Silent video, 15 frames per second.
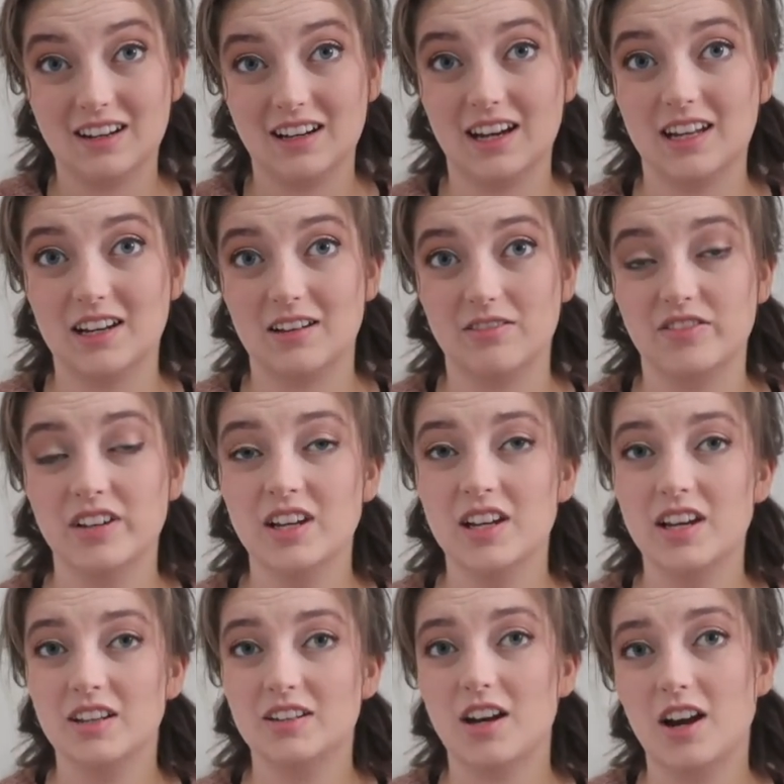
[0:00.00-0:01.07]
kind of
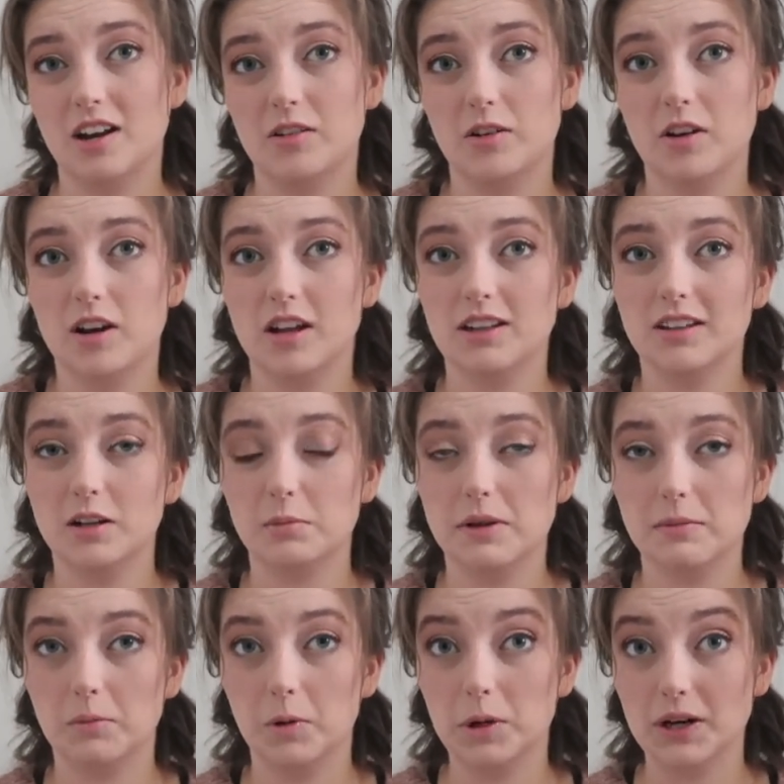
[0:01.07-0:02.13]
talk a little
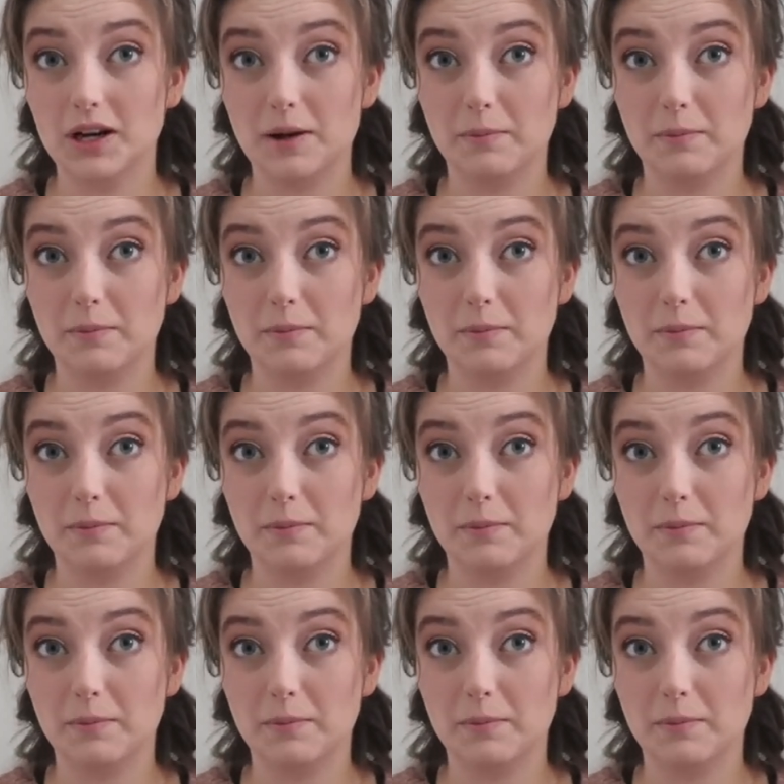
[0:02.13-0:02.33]
bit more